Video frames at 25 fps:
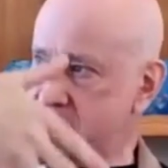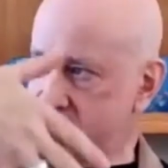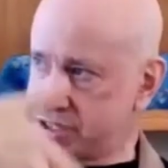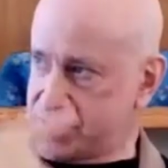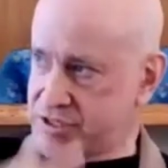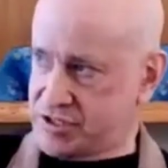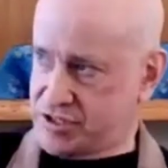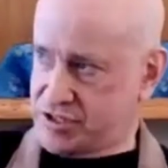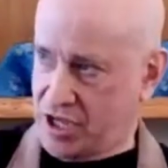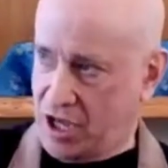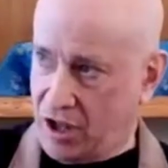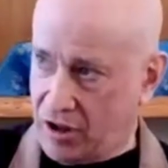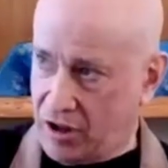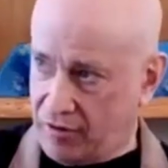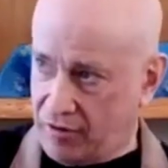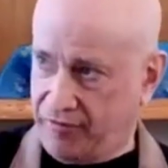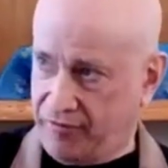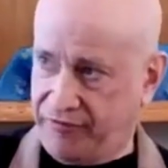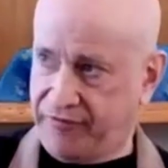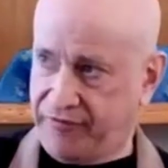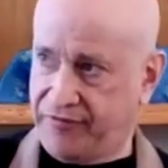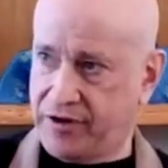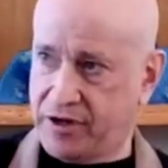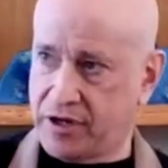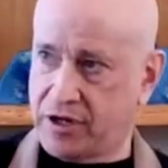
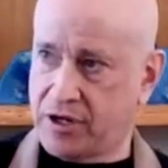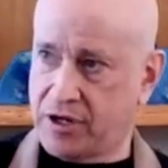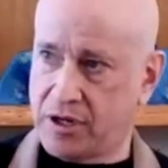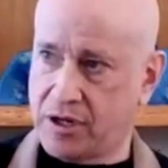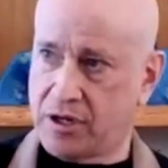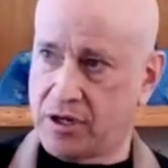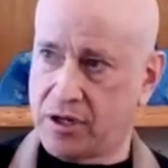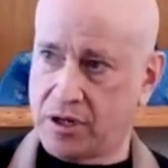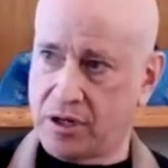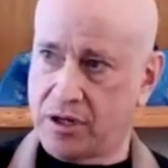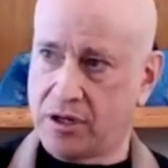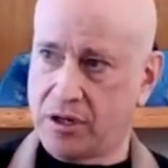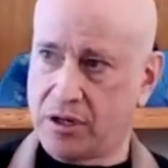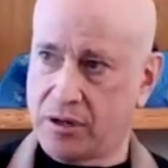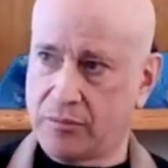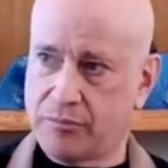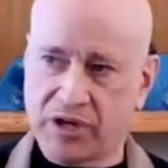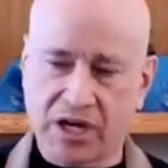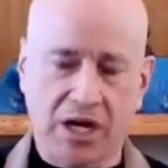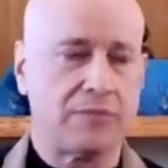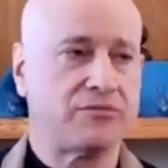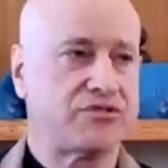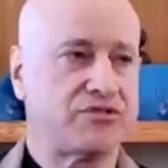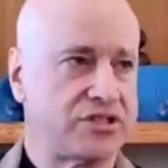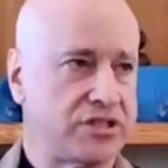itself,
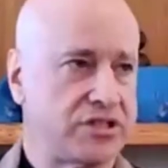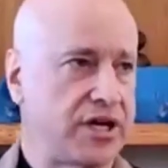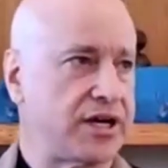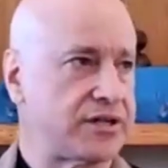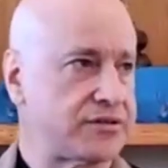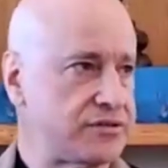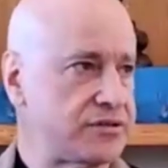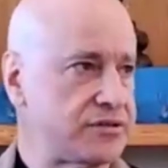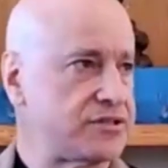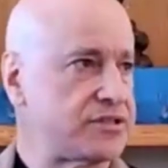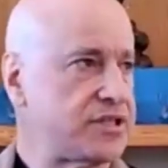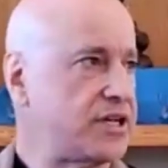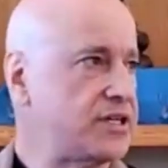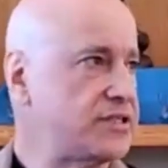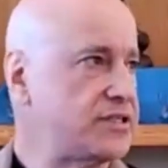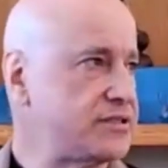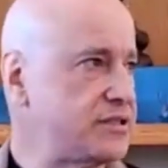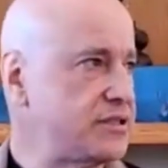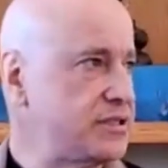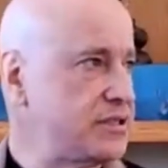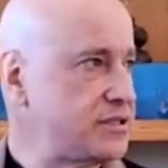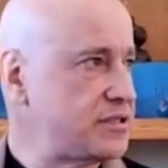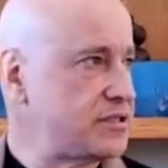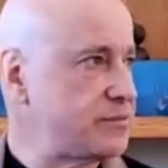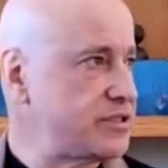becomes an exercise
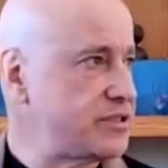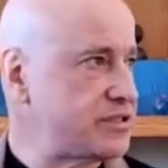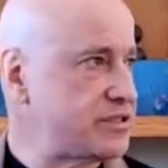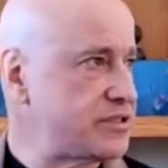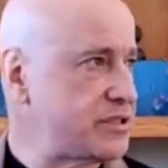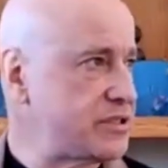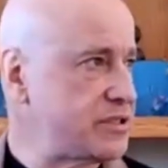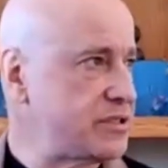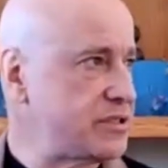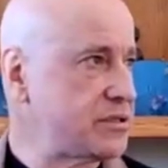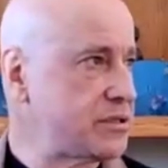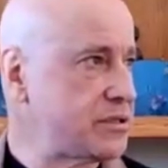in intimacy.